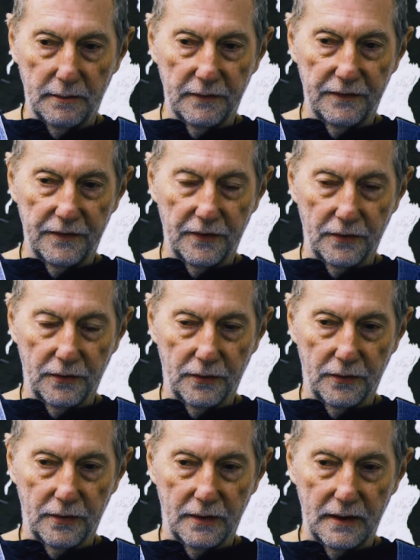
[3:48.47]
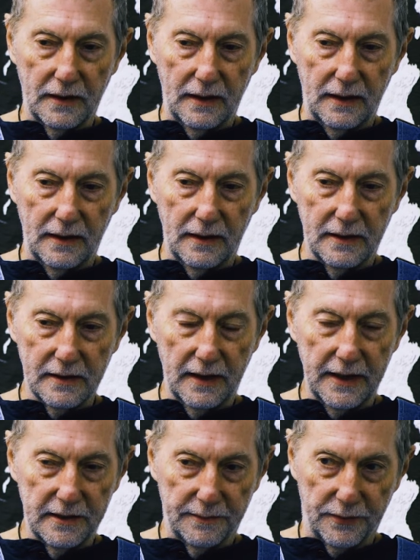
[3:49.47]
for his
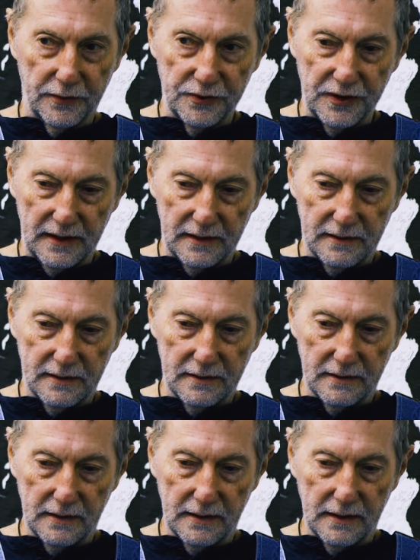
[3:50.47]
later projects.